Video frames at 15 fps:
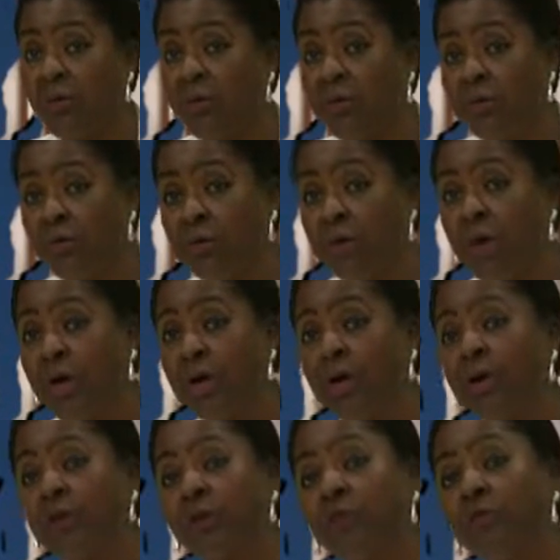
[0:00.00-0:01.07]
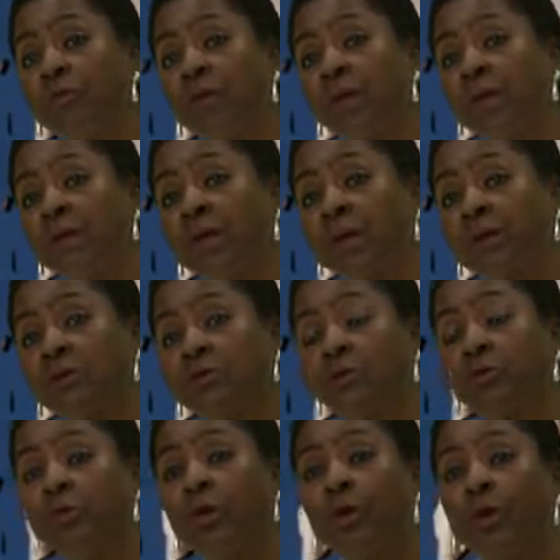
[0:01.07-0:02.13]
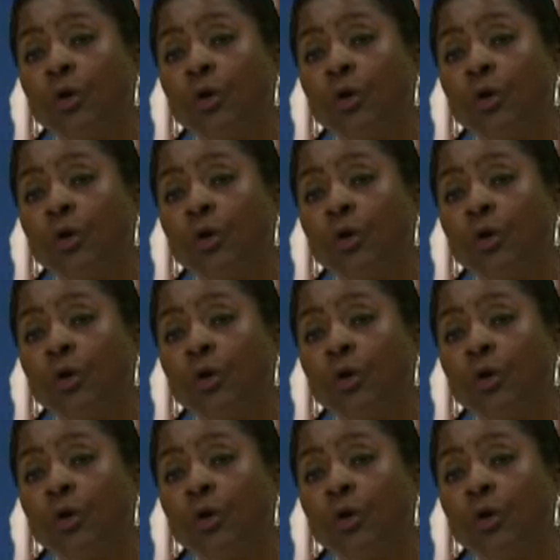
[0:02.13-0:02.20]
when you're looking for conductors,